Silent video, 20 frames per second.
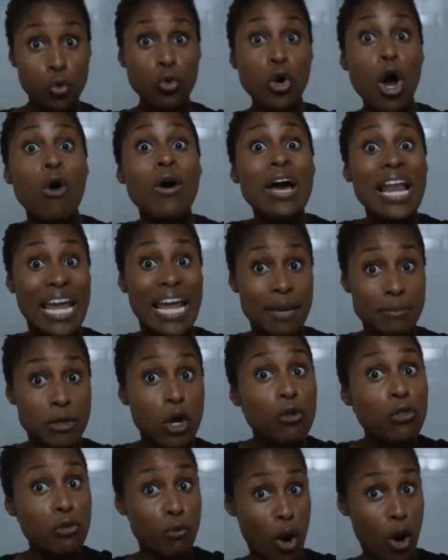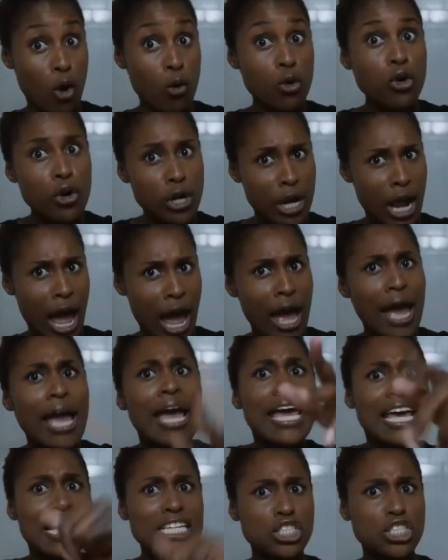You gonna claim your throne or not?
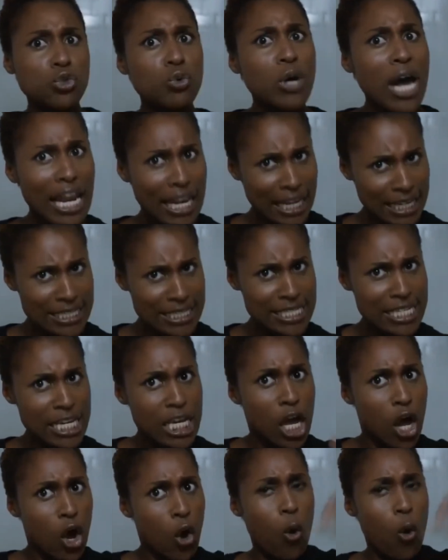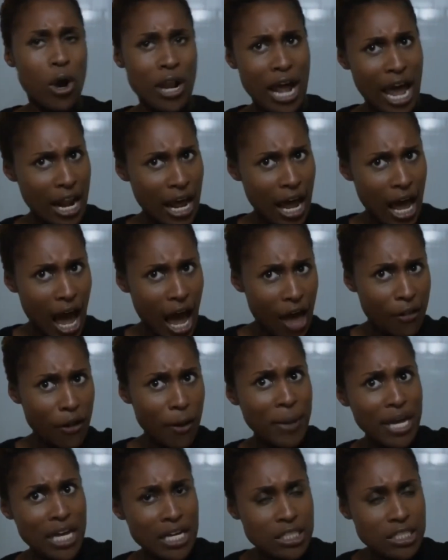Is you Khaleesi or that
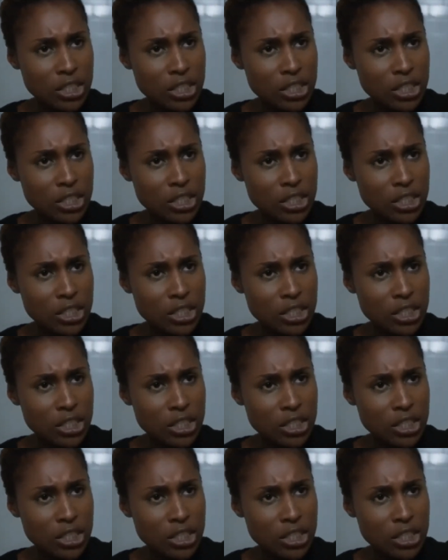other